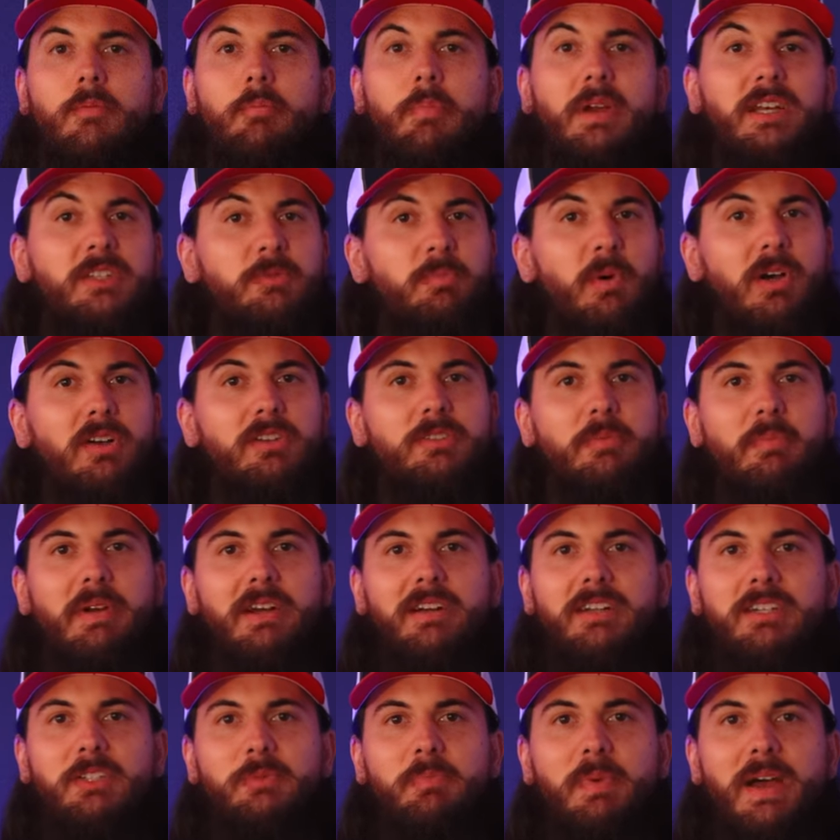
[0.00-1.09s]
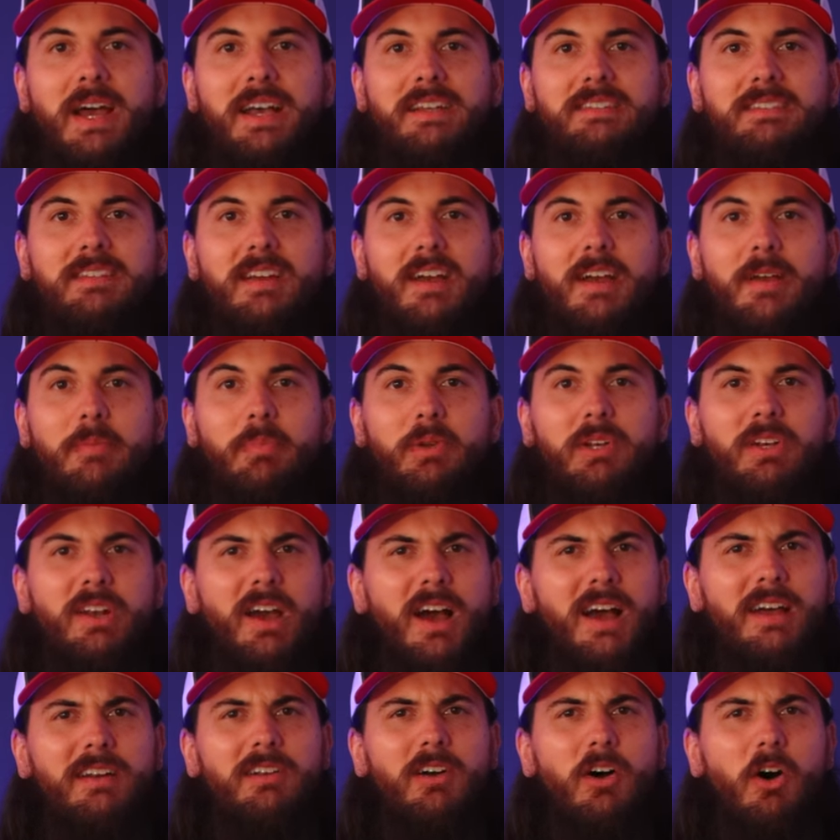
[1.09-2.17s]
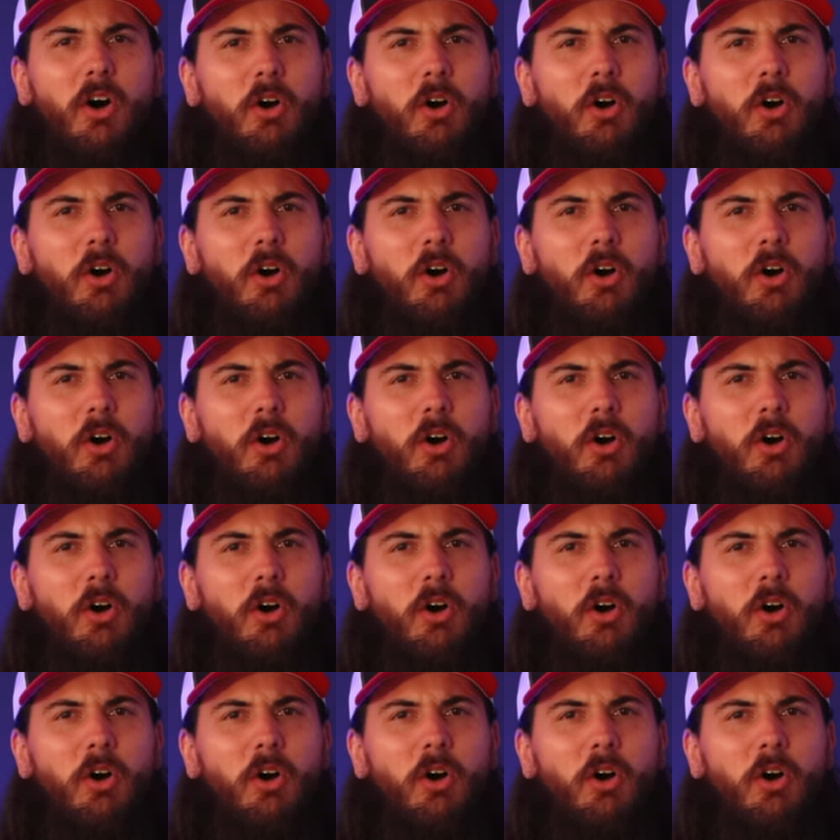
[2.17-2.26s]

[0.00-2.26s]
Baseball is America's pastime, but not